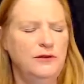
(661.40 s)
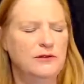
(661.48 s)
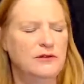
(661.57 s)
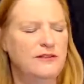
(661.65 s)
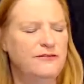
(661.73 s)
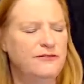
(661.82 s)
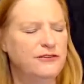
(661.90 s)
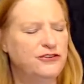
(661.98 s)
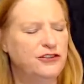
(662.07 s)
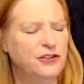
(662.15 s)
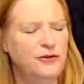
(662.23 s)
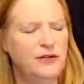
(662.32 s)
your love for
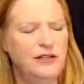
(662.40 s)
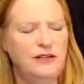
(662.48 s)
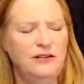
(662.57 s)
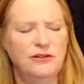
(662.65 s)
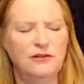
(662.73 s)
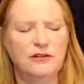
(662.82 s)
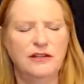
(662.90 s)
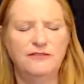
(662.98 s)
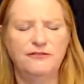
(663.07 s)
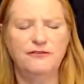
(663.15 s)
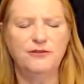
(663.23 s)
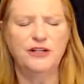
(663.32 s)
children, your
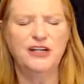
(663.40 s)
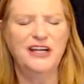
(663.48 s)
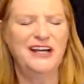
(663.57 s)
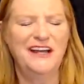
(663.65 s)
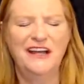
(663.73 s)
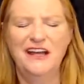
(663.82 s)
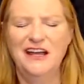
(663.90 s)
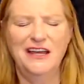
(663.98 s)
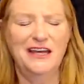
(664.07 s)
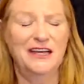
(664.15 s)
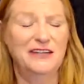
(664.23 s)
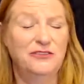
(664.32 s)
love for
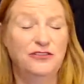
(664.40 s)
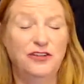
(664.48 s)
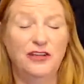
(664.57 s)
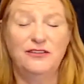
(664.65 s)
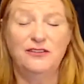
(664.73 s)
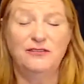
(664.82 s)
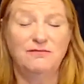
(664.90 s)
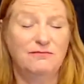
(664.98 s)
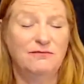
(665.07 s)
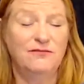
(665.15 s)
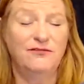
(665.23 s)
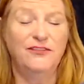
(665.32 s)
uh, just
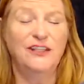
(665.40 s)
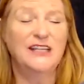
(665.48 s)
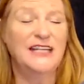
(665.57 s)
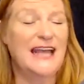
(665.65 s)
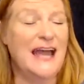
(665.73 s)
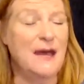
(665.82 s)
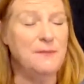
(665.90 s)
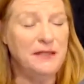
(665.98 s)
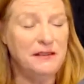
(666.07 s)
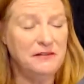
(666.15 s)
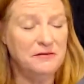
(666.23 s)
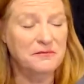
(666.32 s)
feeling
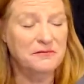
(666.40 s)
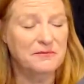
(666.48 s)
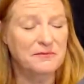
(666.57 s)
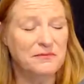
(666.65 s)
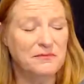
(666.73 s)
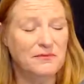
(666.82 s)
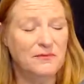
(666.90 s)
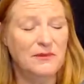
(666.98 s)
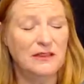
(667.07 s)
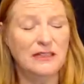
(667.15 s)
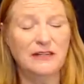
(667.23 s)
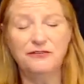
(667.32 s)
happy,
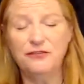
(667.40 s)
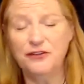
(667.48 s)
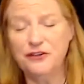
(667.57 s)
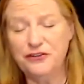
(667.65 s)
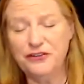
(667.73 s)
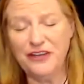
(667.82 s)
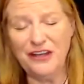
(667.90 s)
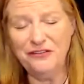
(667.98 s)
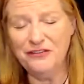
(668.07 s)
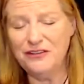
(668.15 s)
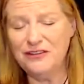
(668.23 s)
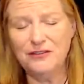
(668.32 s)
love for
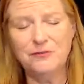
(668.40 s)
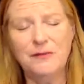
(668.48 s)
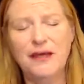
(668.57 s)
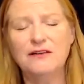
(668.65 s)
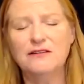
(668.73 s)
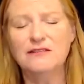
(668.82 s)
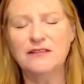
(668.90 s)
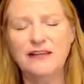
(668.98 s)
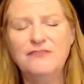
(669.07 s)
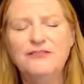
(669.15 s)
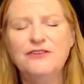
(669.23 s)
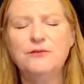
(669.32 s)
yourself. It doesn't matter.
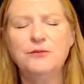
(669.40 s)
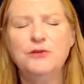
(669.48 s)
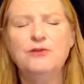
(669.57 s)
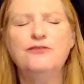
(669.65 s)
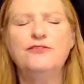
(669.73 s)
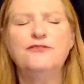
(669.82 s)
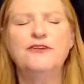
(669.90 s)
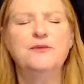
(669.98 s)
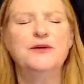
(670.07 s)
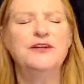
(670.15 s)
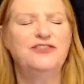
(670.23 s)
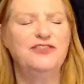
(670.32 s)
Love is a beautiful
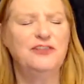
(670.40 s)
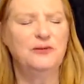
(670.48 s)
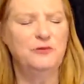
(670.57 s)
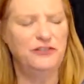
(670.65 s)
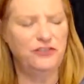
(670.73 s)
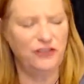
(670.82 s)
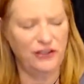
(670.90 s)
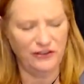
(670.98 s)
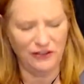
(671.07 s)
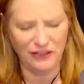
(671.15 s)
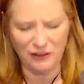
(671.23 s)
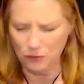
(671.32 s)
vibration, and we
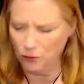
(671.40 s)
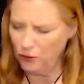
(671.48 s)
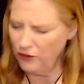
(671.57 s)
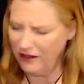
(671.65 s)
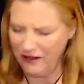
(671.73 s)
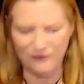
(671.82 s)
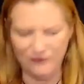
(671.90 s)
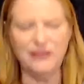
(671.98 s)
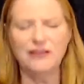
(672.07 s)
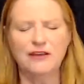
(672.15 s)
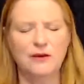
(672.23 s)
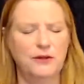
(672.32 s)
just need more of
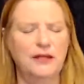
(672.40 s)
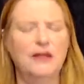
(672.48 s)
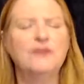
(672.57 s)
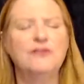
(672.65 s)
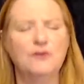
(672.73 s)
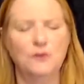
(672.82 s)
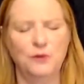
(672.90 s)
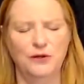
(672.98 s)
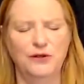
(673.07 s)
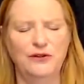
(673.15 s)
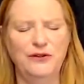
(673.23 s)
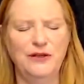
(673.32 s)
it going out to the
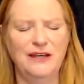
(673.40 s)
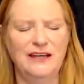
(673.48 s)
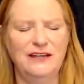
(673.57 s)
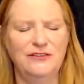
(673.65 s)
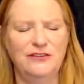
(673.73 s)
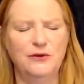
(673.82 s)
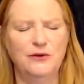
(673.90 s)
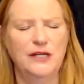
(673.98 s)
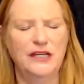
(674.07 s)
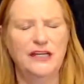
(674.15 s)
world. Okay, so